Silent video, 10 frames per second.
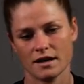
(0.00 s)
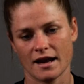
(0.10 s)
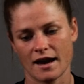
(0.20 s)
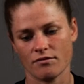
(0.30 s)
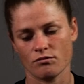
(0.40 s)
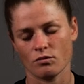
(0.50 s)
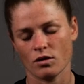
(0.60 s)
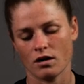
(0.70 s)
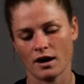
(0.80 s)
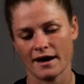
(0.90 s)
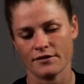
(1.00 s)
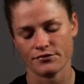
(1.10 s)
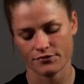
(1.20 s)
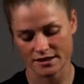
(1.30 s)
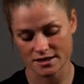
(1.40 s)
and
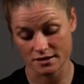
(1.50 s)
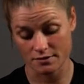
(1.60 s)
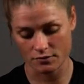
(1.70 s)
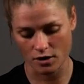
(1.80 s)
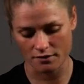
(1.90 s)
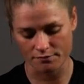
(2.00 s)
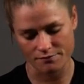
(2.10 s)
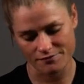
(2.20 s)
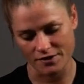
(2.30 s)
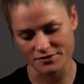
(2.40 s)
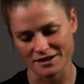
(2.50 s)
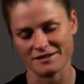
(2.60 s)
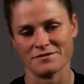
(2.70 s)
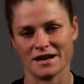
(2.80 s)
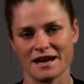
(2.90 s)
I've, this is, a, I've, I've
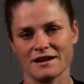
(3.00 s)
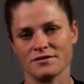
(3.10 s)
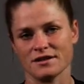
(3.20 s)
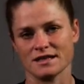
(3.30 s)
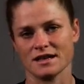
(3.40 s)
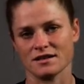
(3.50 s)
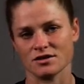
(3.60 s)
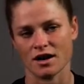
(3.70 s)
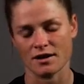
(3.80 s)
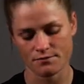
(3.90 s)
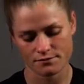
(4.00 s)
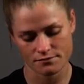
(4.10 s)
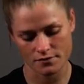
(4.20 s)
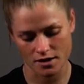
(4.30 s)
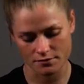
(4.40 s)
done my knee for the second time.
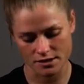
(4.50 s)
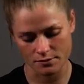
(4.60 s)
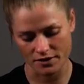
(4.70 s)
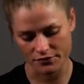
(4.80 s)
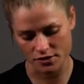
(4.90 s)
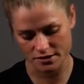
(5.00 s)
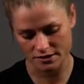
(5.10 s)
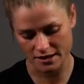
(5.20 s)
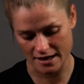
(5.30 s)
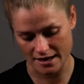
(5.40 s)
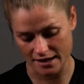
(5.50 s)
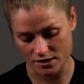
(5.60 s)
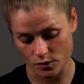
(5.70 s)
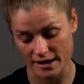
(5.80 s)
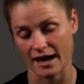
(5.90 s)
I did my first knee
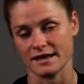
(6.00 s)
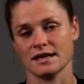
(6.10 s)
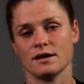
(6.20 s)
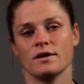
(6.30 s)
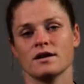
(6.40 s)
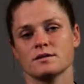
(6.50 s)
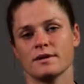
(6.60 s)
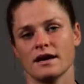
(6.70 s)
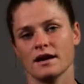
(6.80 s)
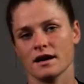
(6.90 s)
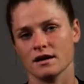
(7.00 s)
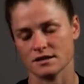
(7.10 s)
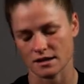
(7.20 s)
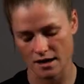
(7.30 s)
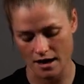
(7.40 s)
in 2018 when I was playing at
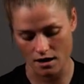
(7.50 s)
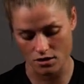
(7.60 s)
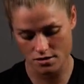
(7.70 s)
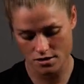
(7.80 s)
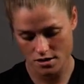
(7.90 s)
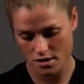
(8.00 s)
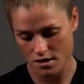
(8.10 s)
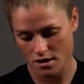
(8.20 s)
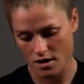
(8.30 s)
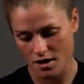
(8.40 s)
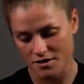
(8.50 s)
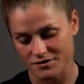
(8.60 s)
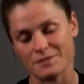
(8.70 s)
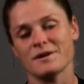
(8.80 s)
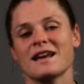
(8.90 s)
Carlton, and now
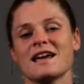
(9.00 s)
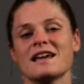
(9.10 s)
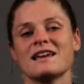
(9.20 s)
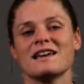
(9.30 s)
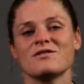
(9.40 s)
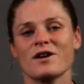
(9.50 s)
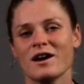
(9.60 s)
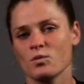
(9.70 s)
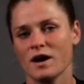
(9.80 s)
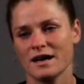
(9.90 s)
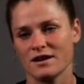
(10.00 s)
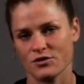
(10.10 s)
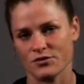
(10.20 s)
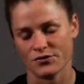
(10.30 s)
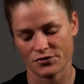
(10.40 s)
done my knee in round one
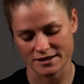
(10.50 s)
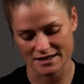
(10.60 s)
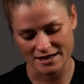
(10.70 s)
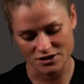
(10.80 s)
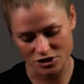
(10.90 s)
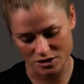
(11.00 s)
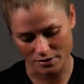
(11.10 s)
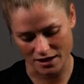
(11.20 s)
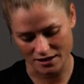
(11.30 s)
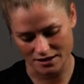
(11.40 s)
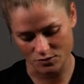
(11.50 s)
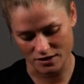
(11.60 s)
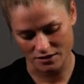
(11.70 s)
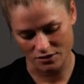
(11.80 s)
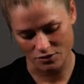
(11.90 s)
of the season just passed
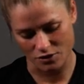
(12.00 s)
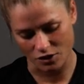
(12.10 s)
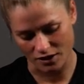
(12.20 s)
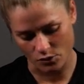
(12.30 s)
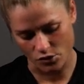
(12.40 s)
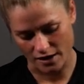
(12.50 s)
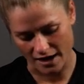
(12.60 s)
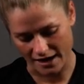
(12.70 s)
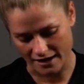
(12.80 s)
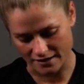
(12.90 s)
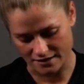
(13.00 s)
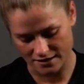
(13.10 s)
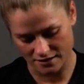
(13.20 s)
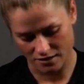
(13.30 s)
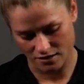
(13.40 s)
with Collingwood. And
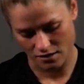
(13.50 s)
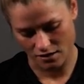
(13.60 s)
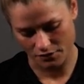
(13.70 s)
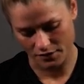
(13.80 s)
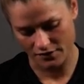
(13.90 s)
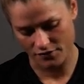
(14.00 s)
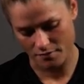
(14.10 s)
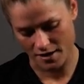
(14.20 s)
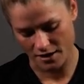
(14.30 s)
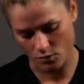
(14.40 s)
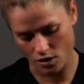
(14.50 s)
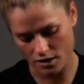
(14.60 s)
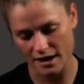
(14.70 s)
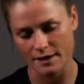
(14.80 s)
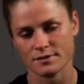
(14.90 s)
I think for me,
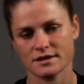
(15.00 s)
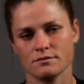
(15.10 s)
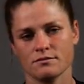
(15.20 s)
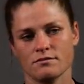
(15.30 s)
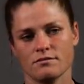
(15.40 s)
what keeps,